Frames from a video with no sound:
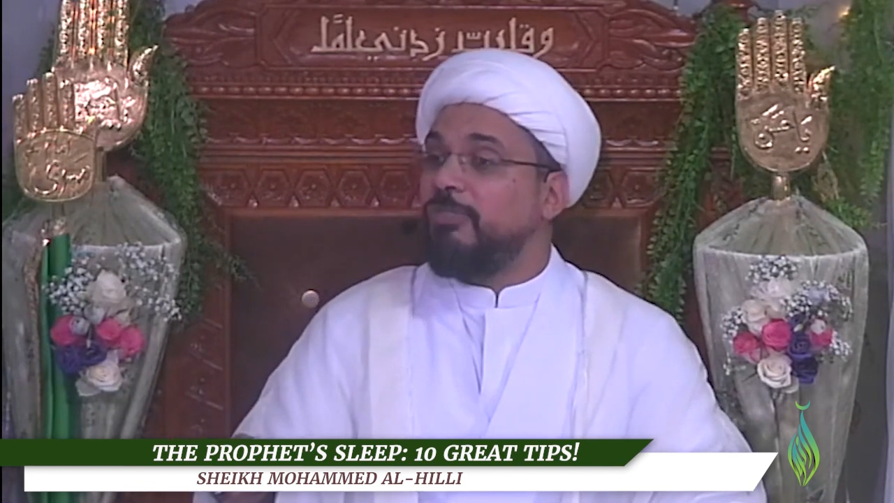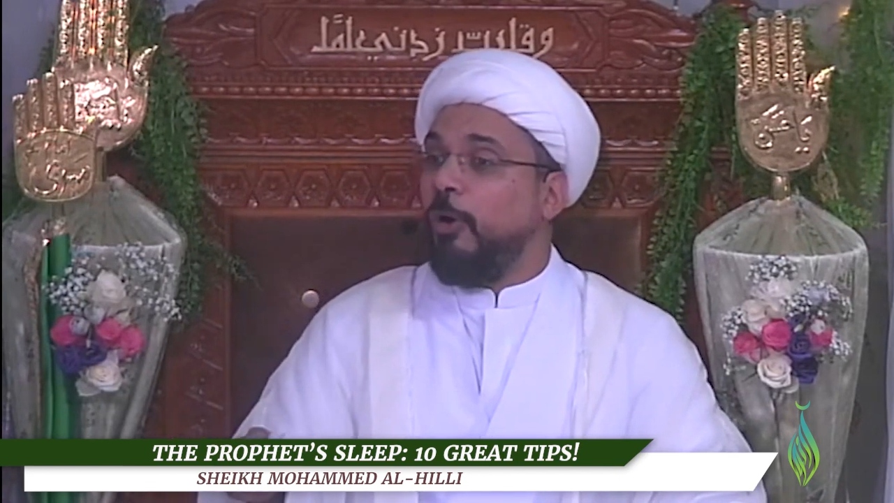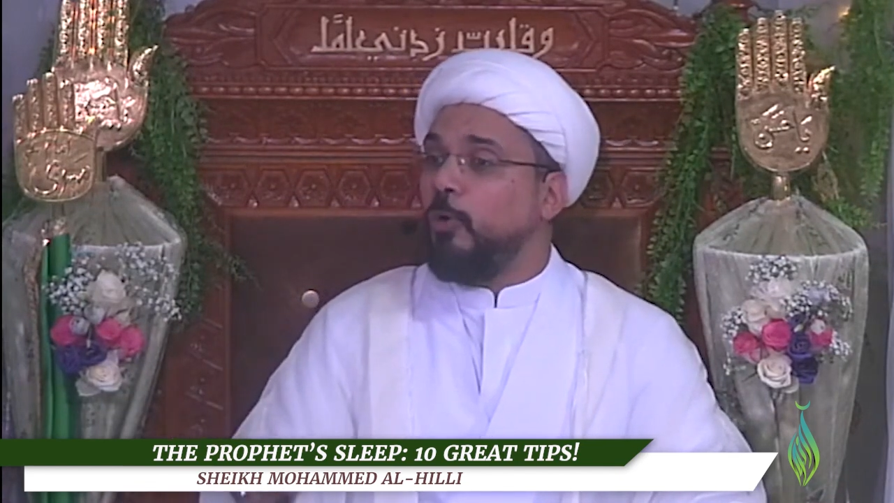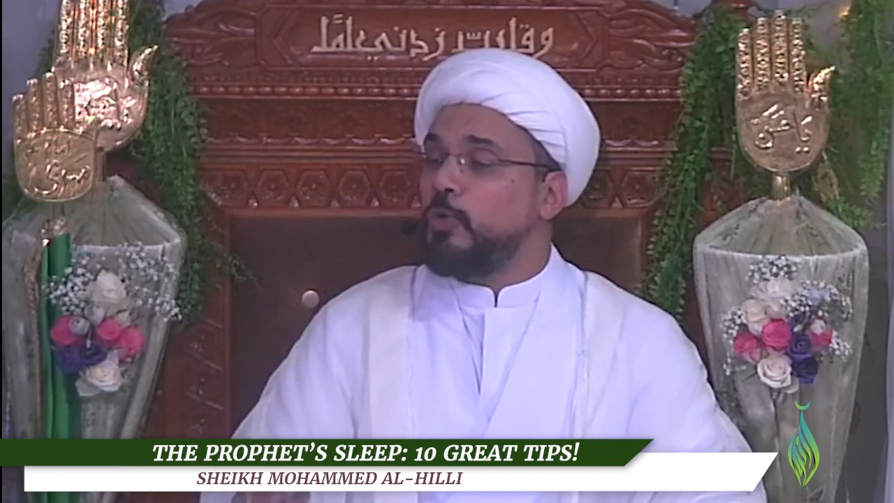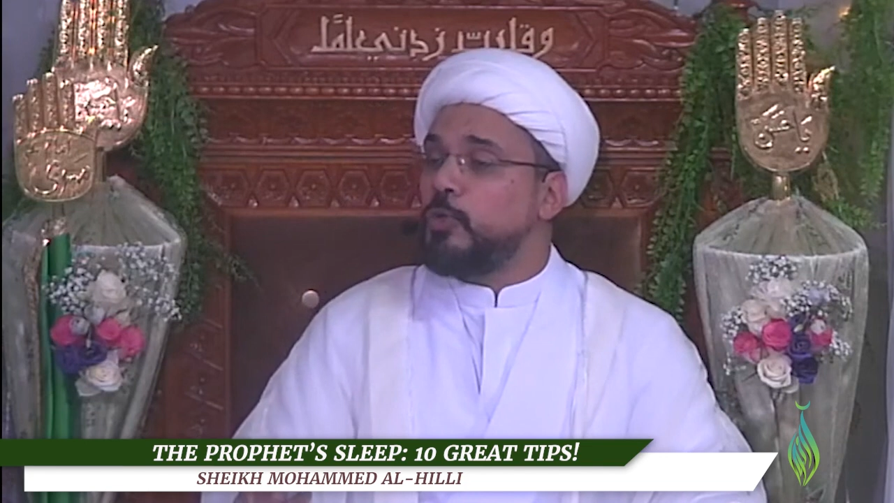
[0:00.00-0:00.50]

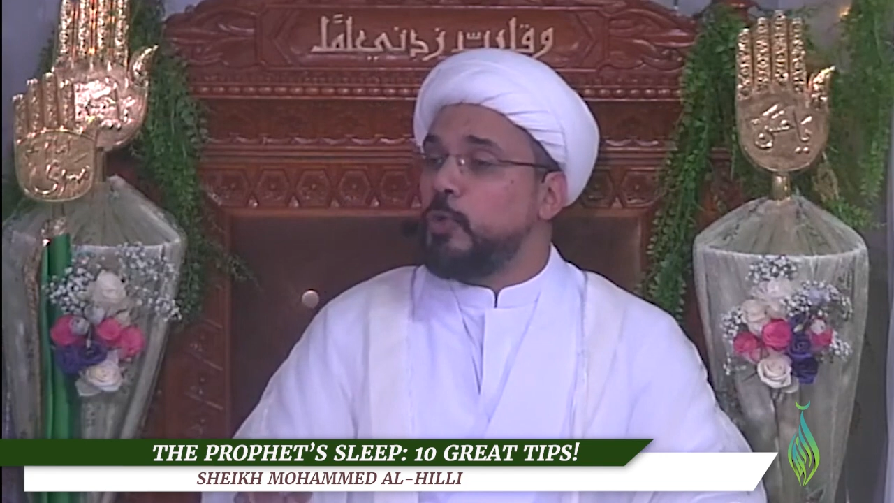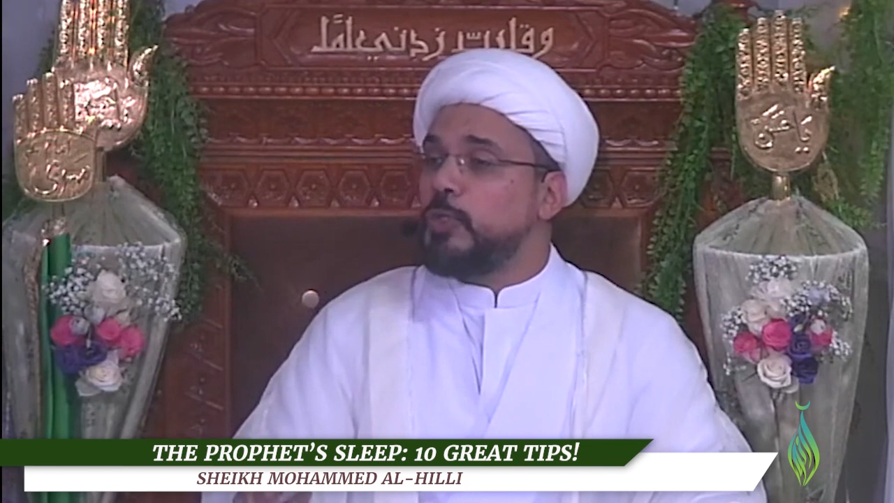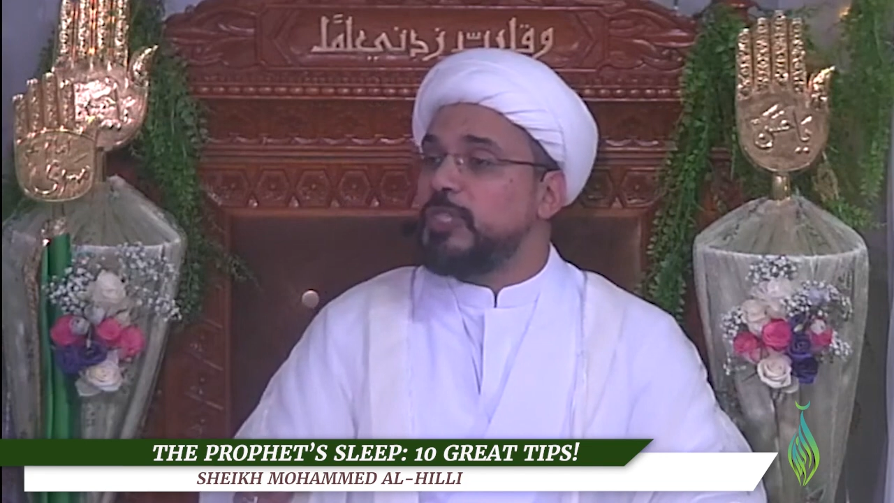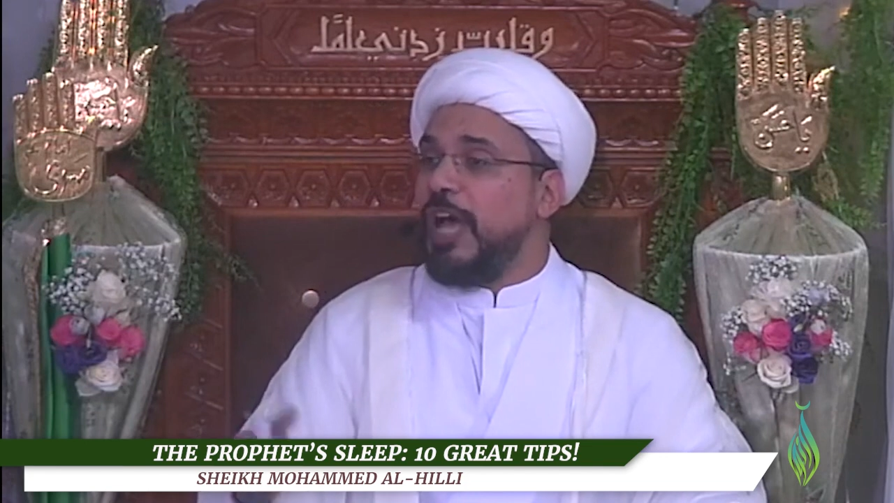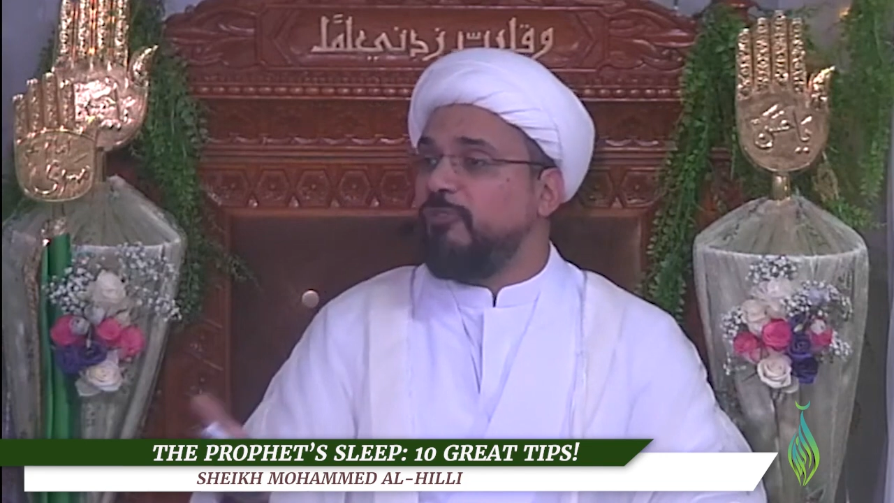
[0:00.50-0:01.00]
those who
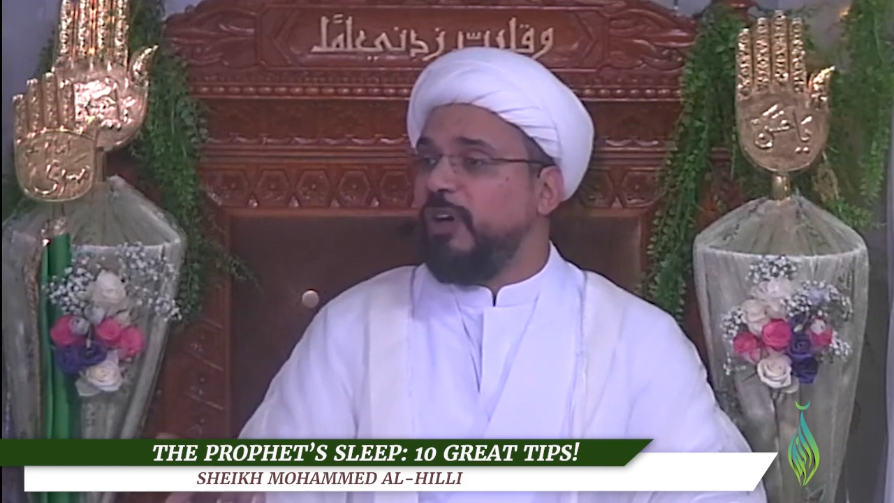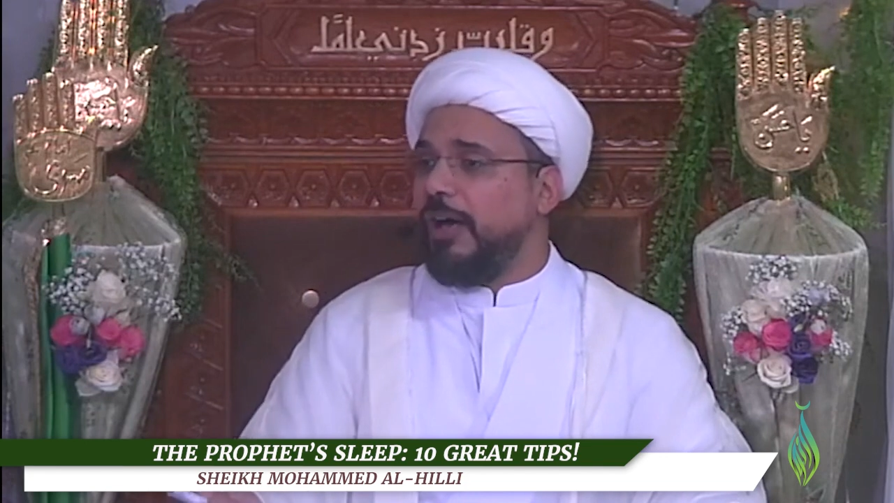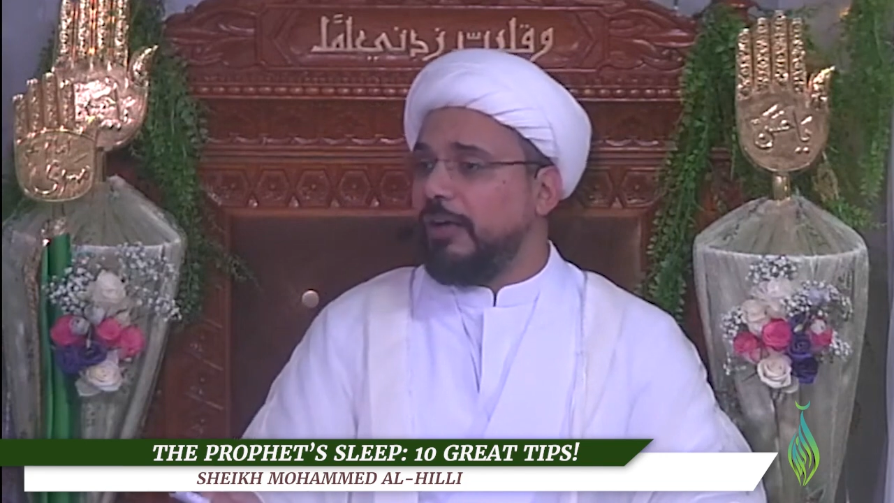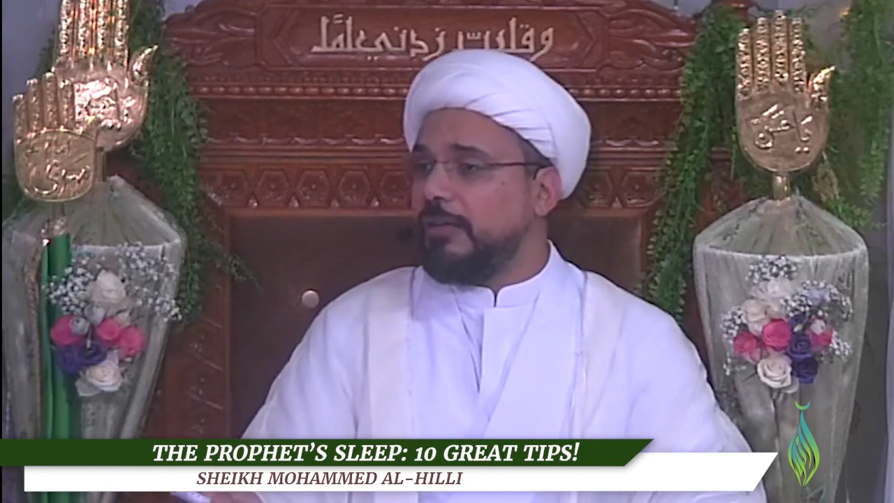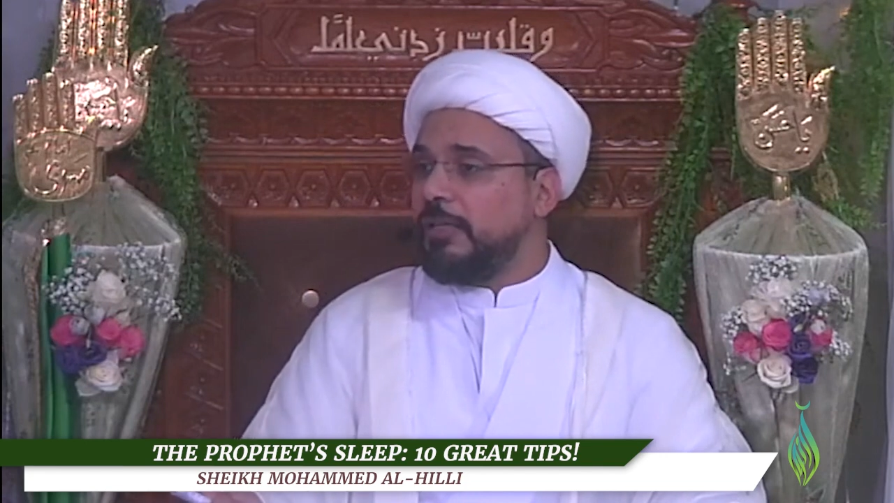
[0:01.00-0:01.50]
suffer